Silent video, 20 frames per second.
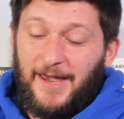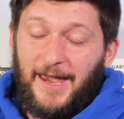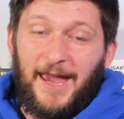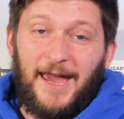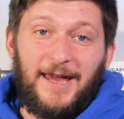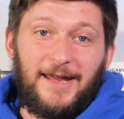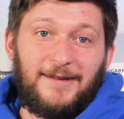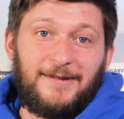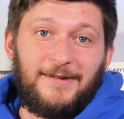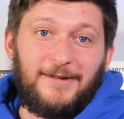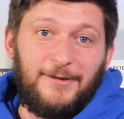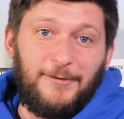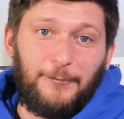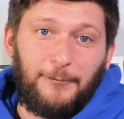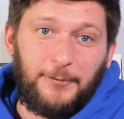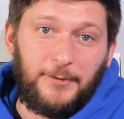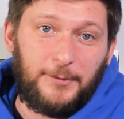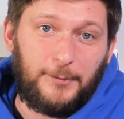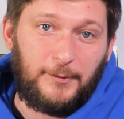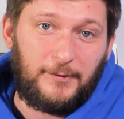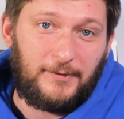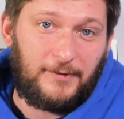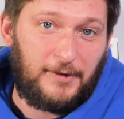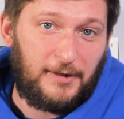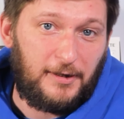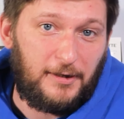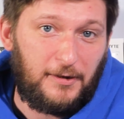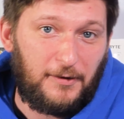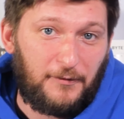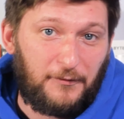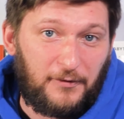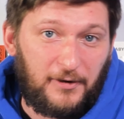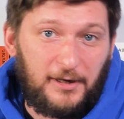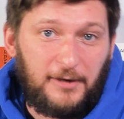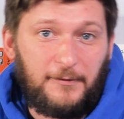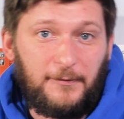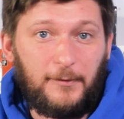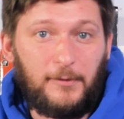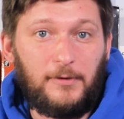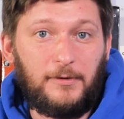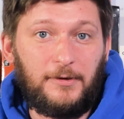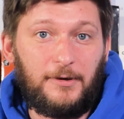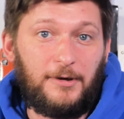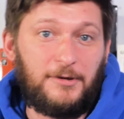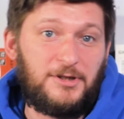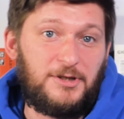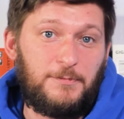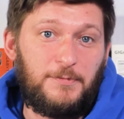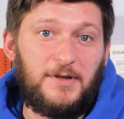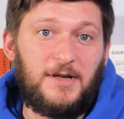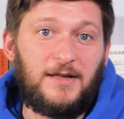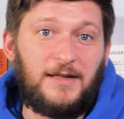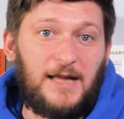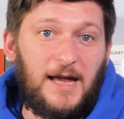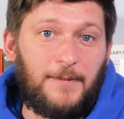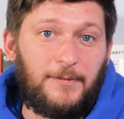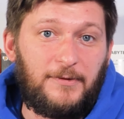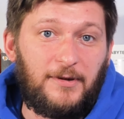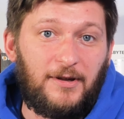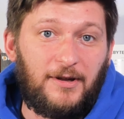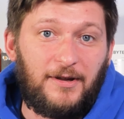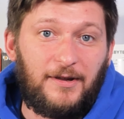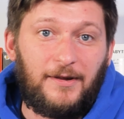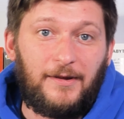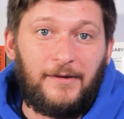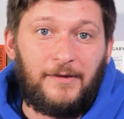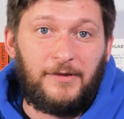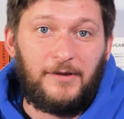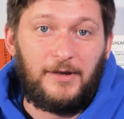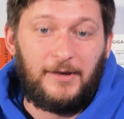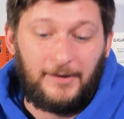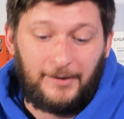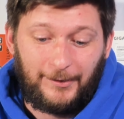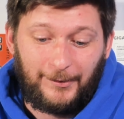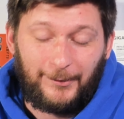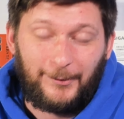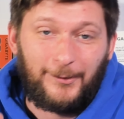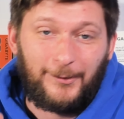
And if we use the 5-volt RGB adapter, the